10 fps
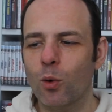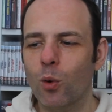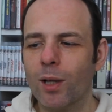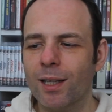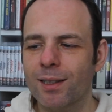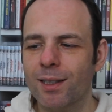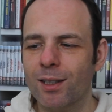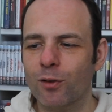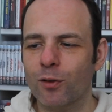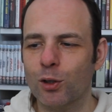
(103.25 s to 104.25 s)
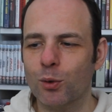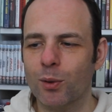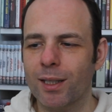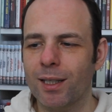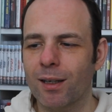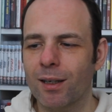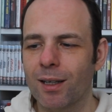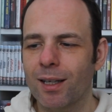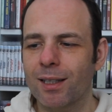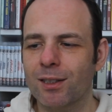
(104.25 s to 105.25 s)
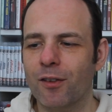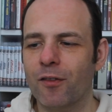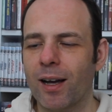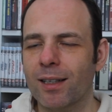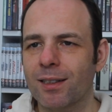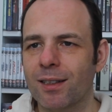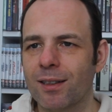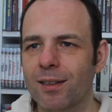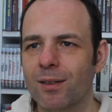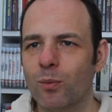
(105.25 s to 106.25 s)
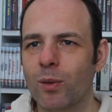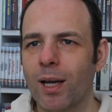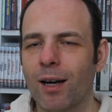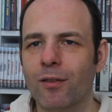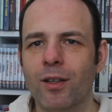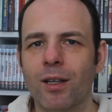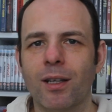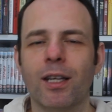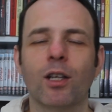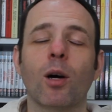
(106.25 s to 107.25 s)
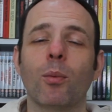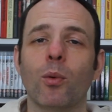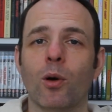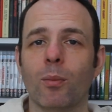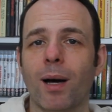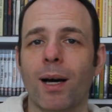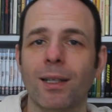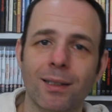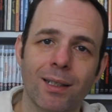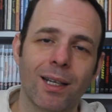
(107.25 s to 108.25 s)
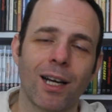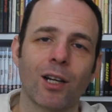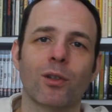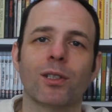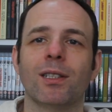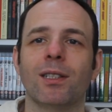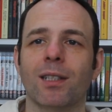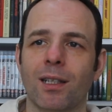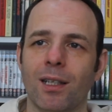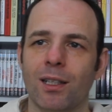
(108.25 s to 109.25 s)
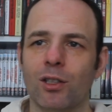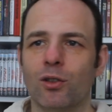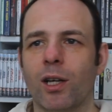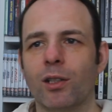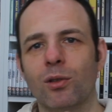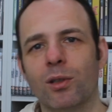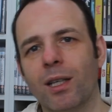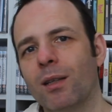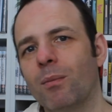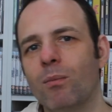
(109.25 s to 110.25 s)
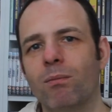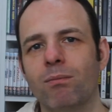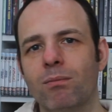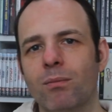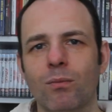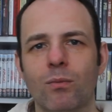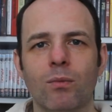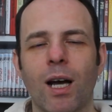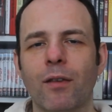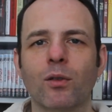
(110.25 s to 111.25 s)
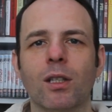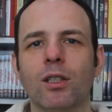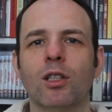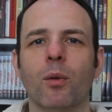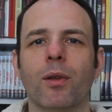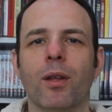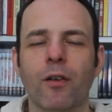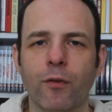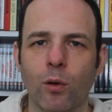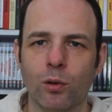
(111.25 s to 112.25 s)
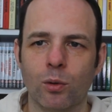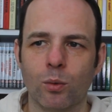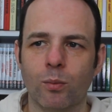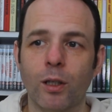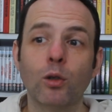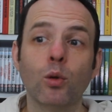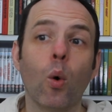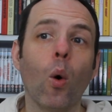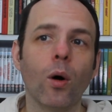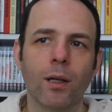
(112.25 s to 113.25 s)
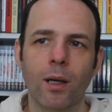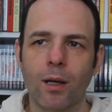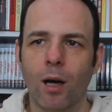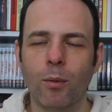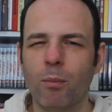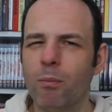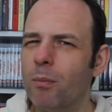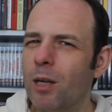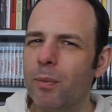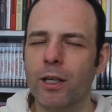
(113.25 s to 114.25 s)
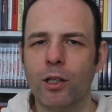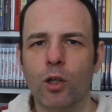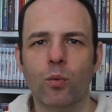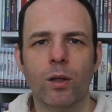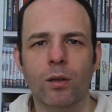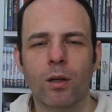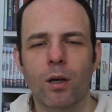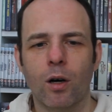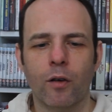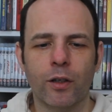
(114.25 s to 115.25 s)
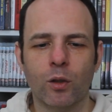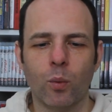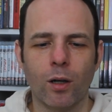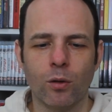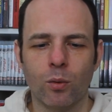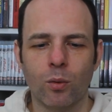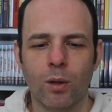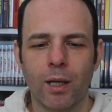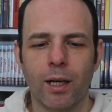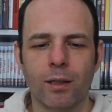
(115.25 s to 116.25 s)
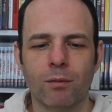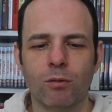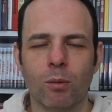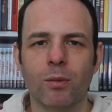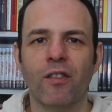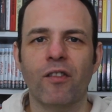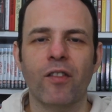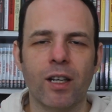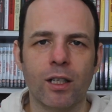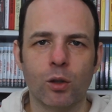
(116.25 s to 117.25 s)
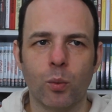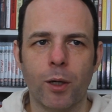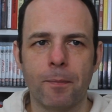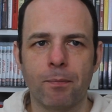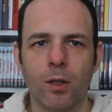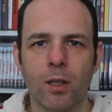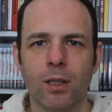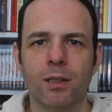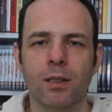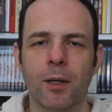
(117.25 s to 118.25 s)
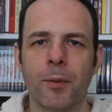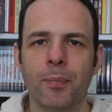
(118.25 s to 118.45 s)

the whole idea of the story here is the fact that we have a couple who are married, and Cristina is trying to kind of have a relationship with Alfonso. They talk about maybe getting rid of Eduardo in some nefarious way. There is